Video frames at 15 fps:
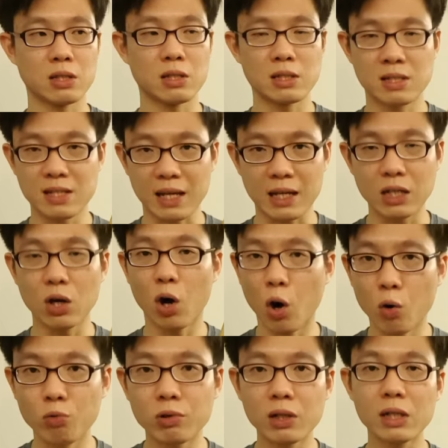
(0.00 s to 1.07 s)
second
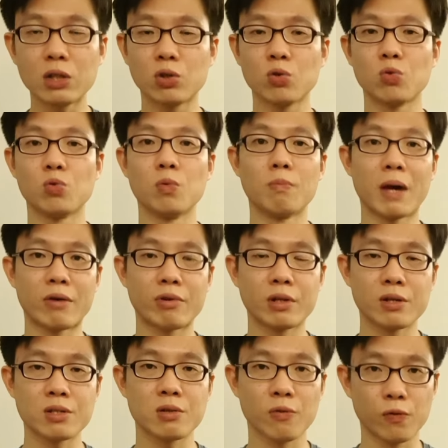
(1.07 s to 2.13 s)
only to
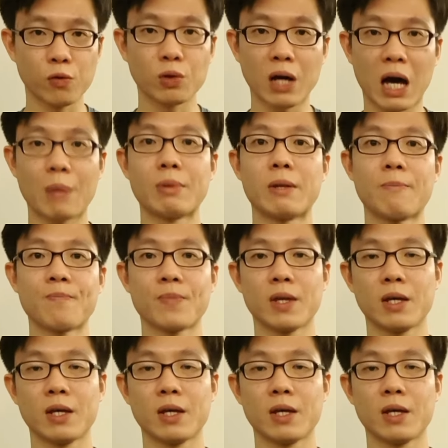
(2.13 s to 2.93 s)
Mariner's full carbon.